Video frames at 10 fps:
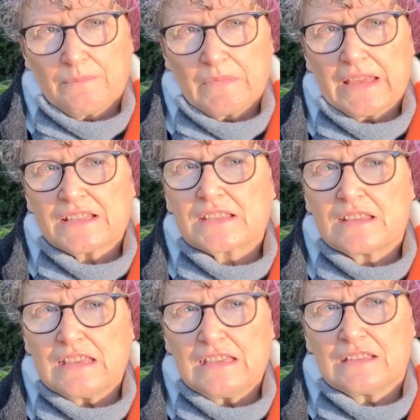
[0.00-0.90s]
is
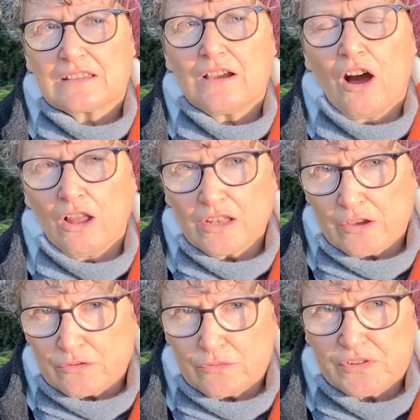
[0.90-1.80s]
the
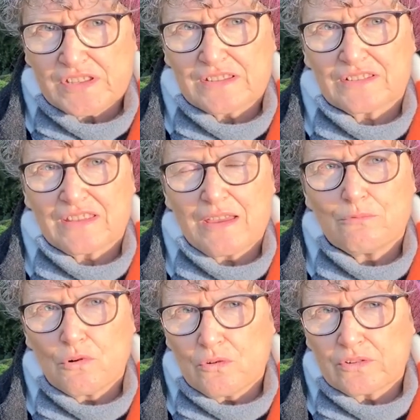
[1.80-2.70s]
hollows that they
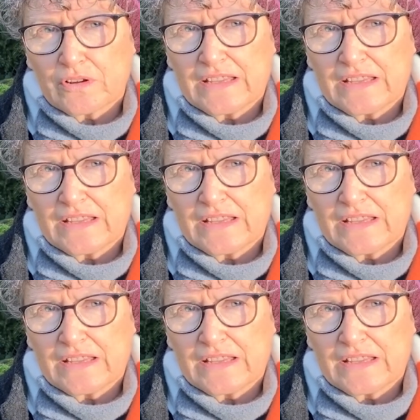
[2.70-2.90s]
wore